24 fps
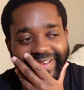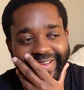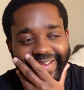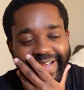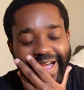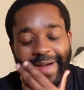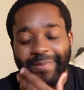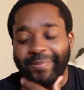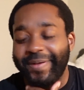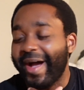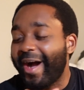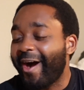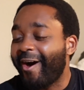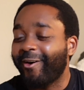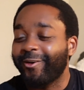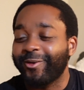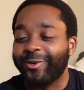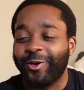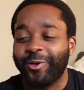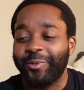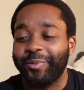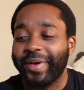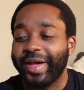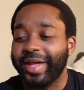I mean, I don't
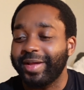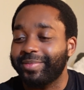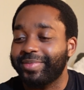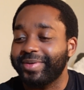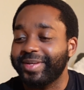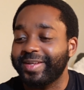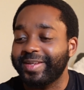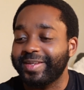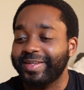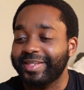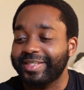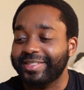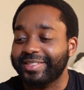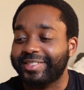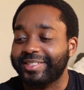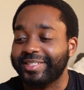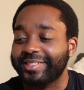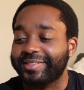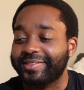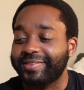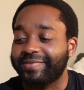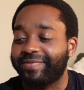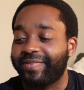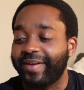know, maybe it's
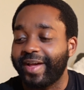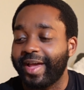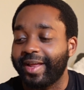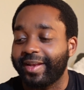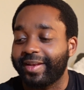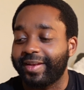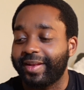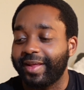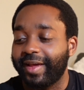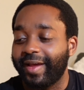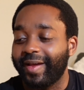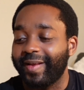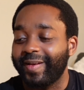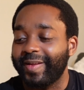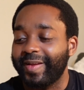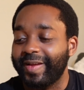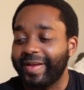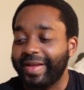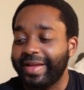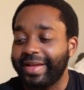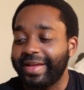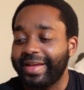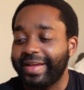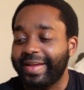just the fact that
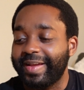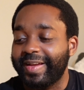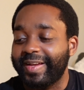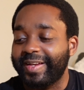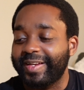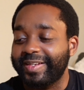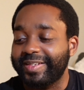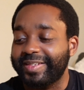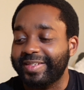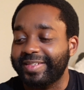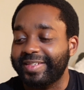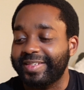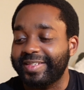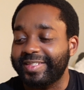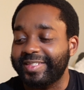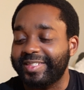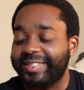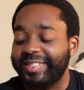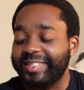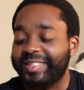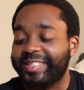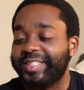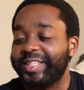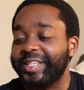
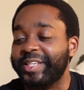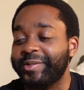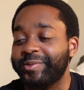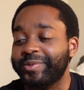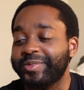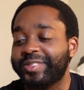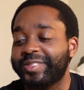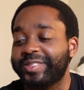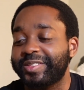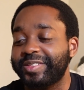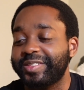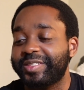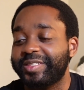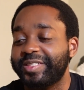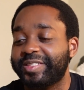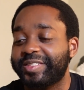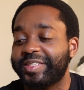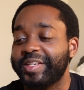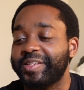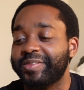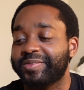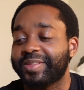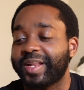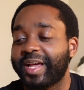she
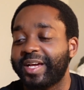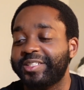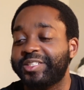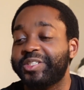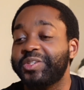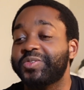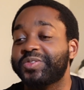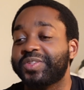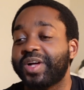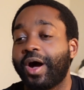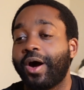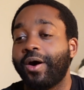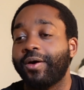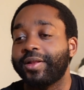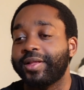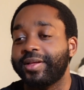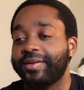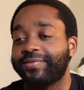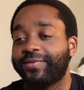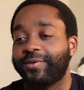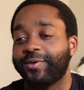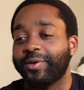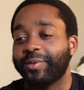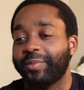seems like she was all
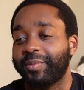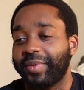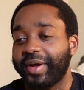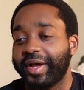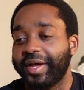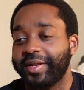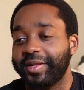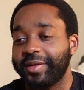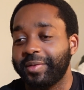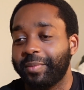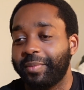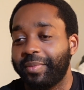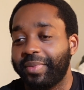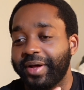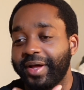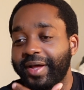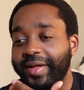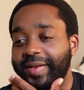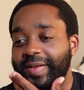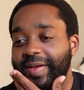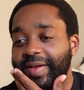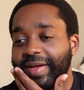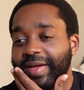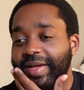in for the money,
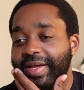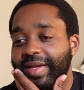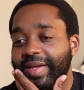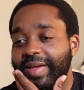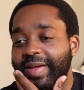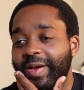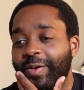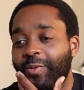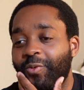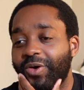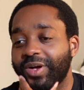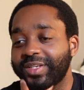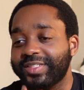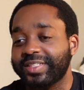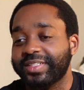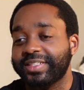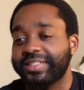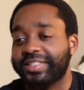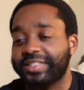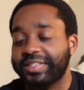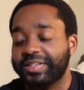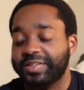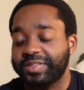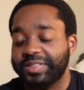but it wasn't
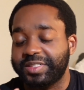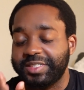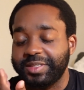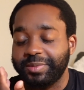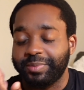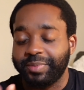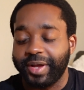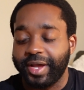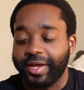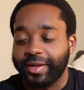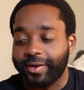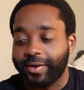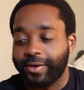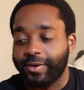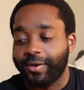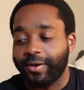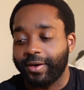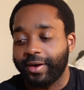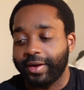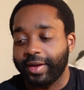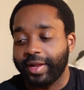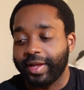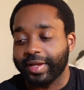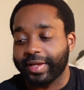until she met
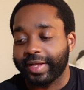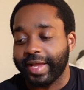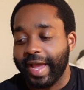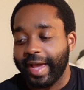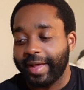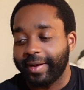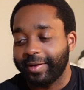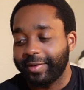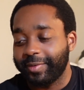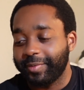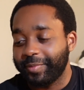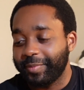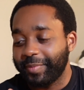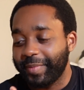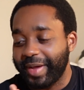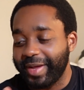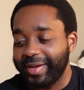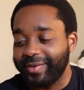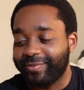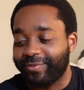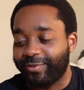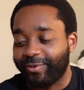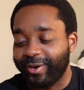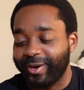her and kind of
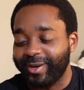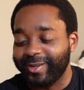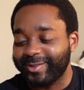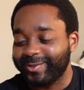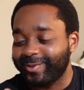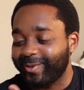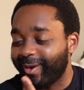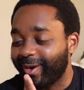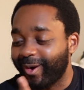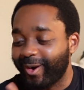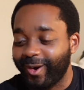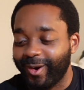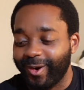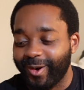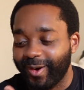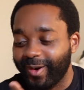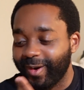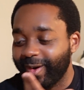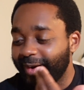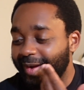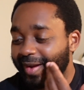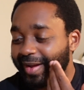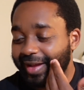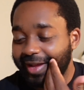made friends with
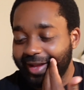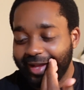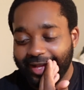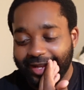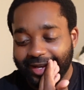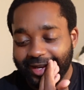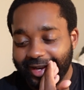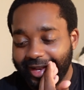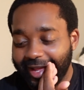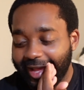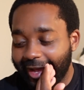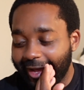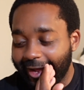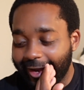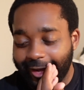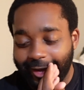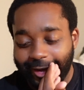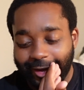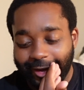her that